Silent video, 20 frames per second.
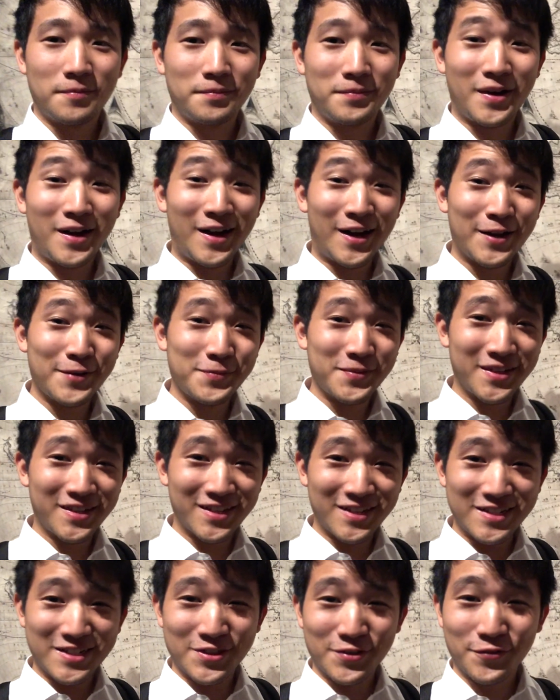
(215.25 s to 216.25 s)
Behind me
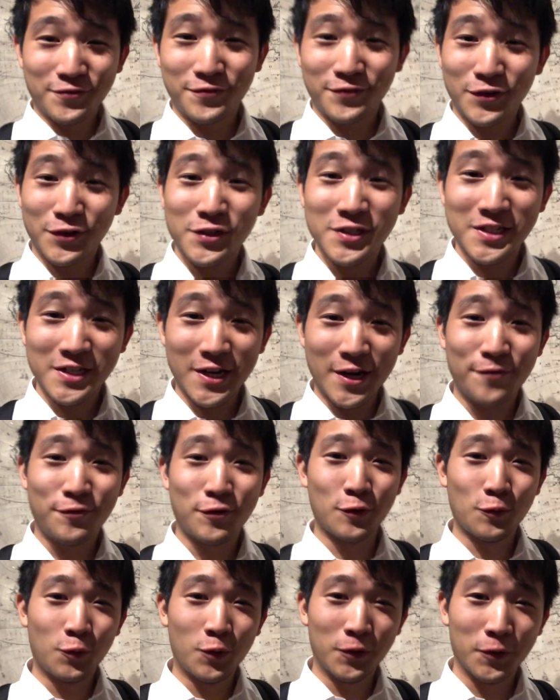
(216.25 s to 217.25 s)
is the first
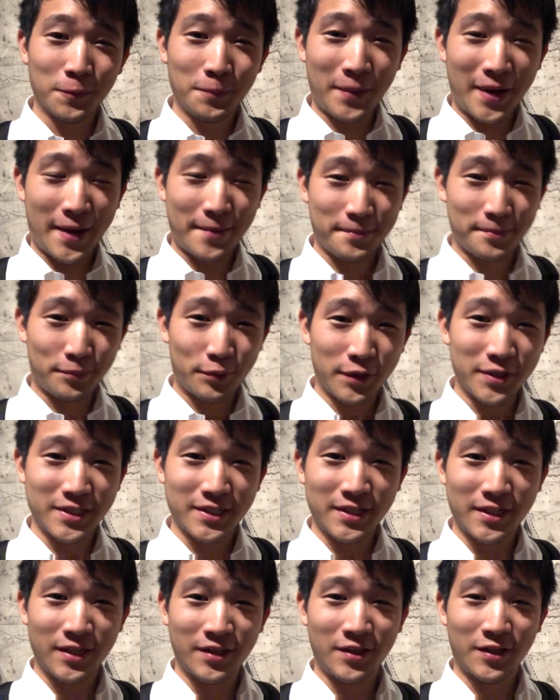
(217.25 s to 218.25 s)
ever world map
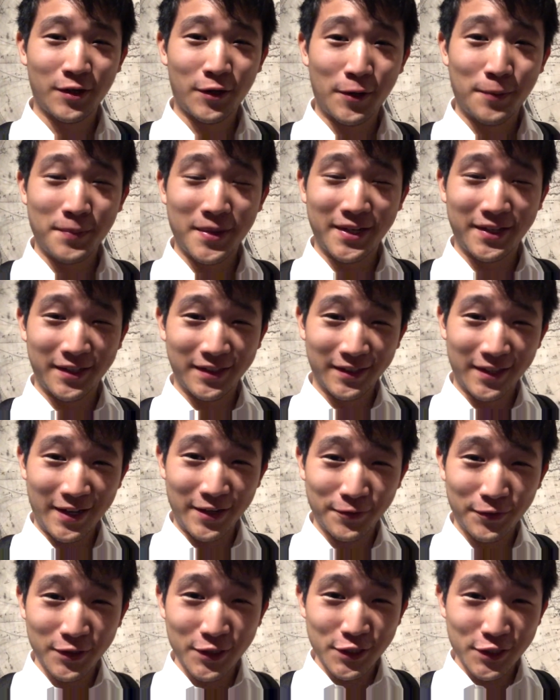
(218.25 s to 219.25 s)
printed in the Armenian
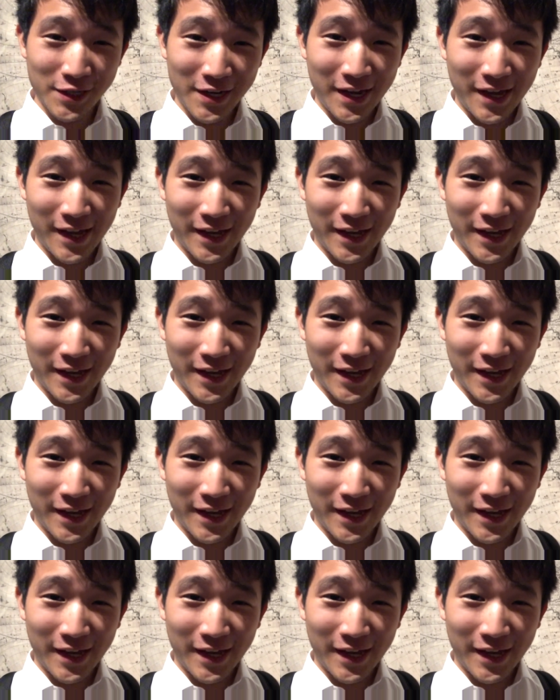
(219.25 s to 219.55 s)
language.